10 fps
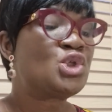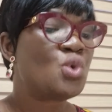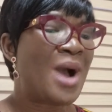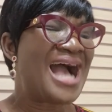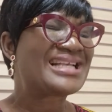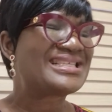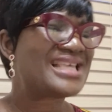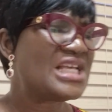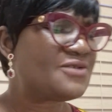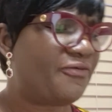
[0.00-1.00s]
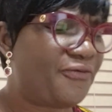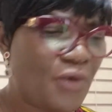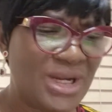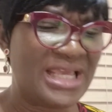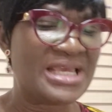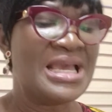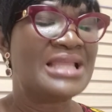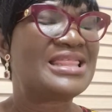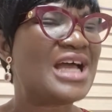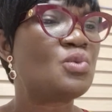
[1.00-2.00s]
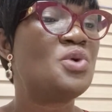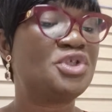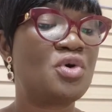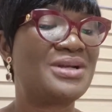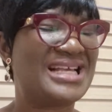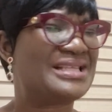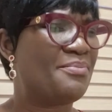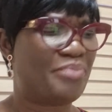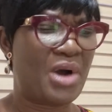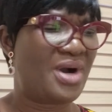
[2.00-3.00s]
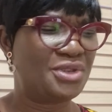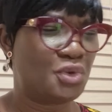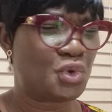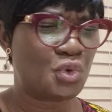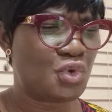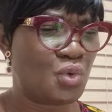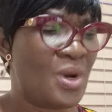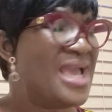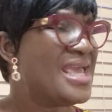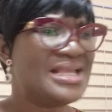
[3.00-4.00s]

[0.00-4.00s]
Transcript: to access fully that which God has empowered you to do.